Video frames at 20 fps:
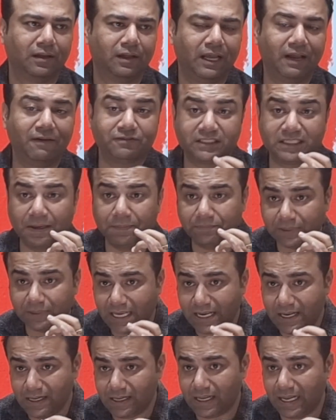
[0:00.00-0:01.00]
If
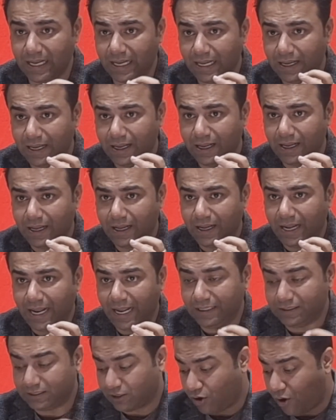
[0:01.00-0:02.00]
something
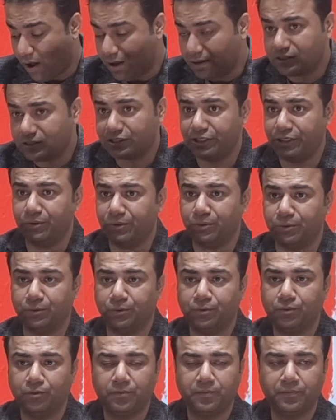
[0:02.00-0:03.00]
enthralls
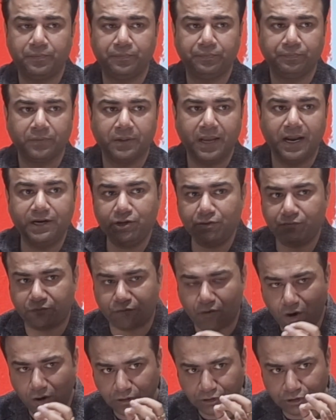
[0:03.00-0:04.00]
you and you
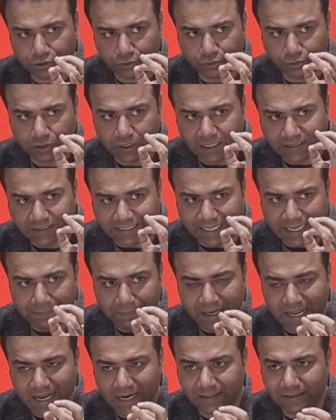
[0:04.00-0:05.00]
want to
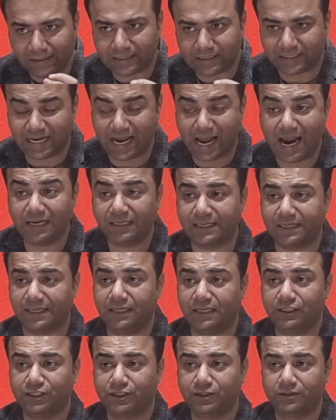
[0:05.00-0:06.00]
deeply understand
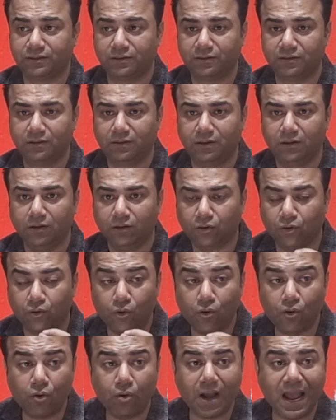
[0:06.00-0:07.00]
it,
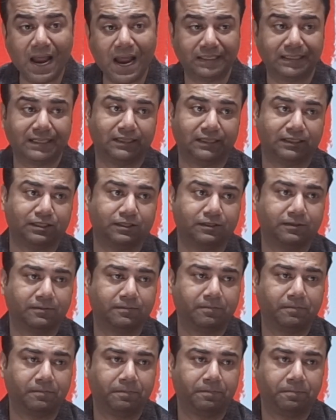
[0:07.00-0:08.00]
go at it.
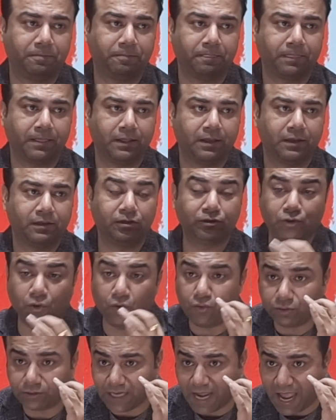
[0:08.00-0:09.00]
You
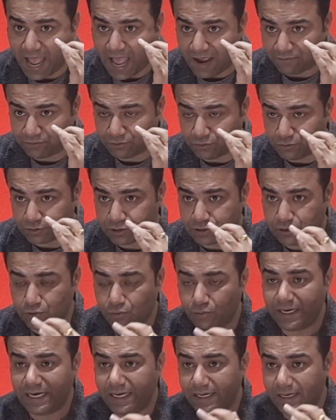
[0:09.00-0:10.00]
don't have to
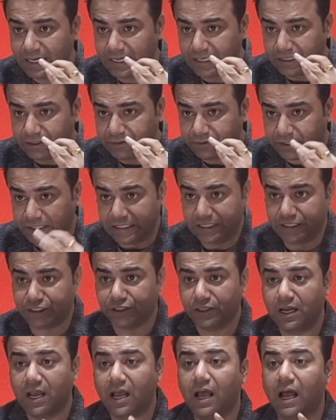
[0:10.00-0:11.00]
slowly
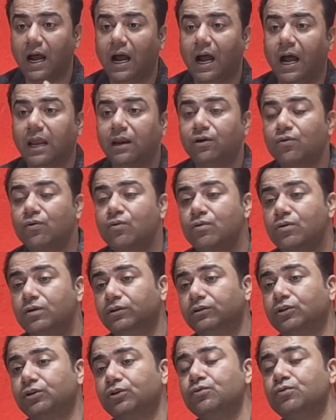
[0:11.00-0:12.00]
trudge
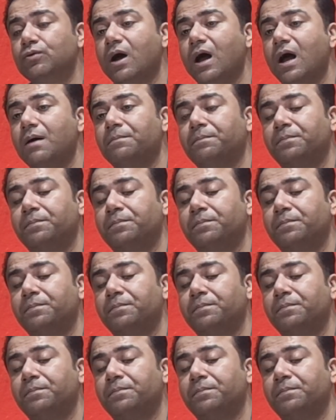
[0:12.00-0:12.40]
along through a